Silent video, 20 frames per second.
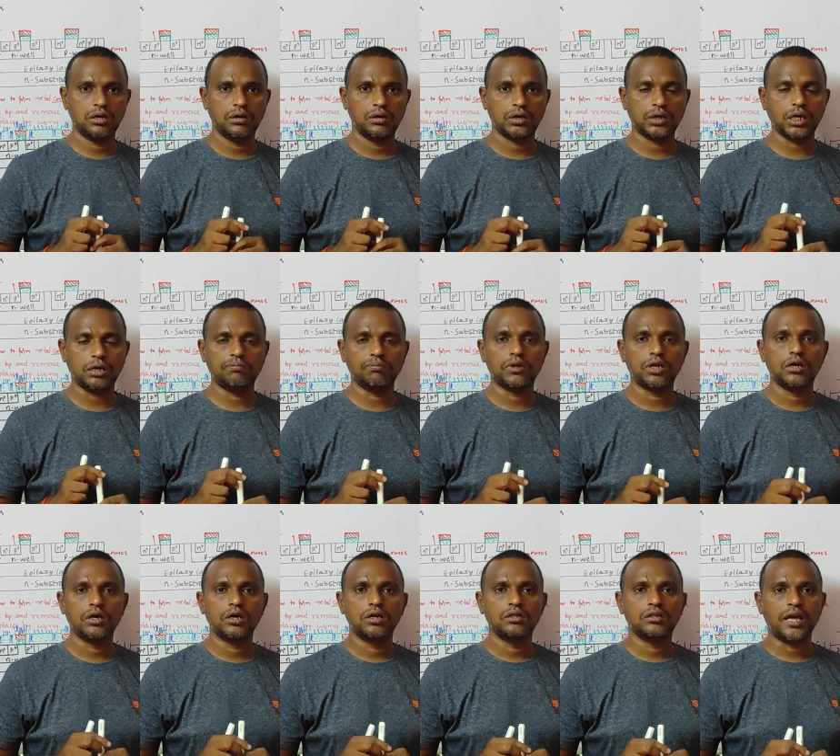Okay,
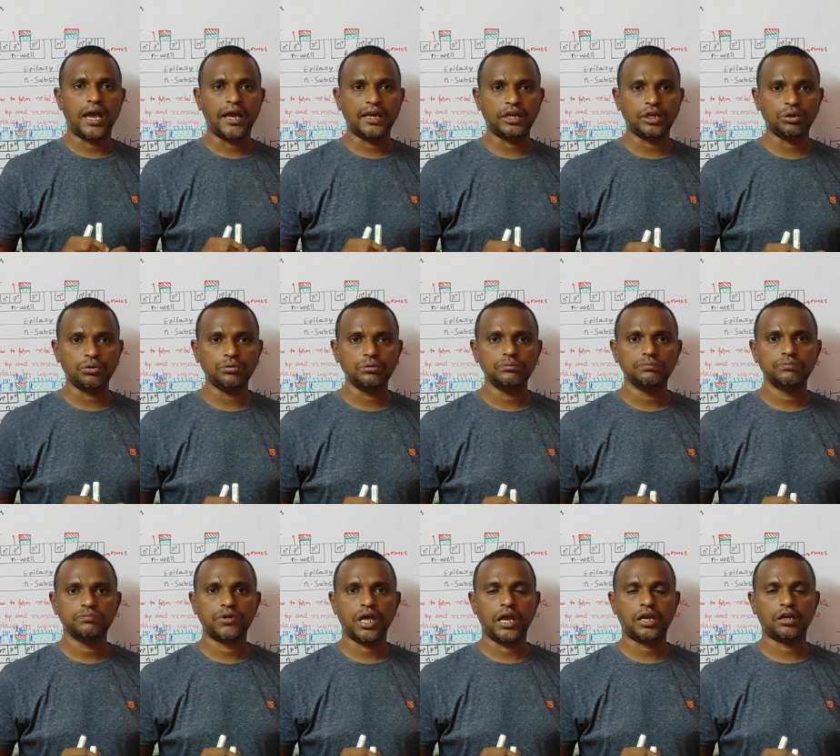thank
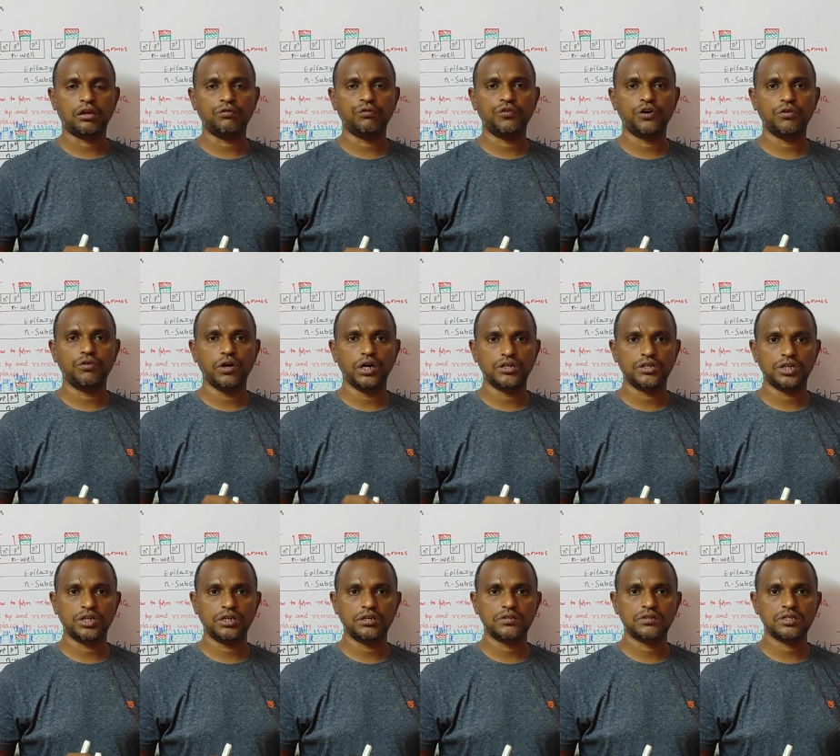you for
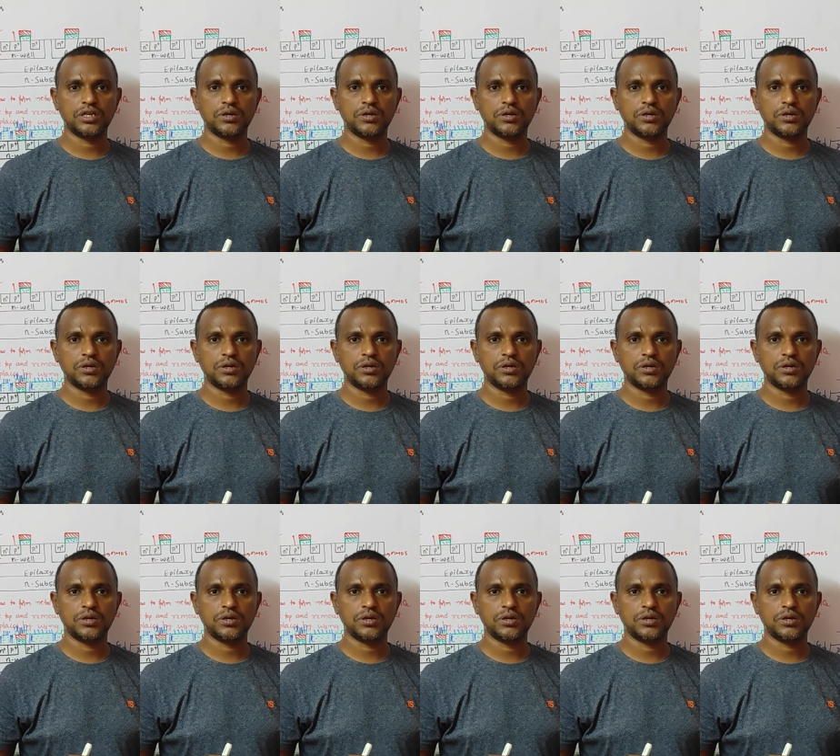watching.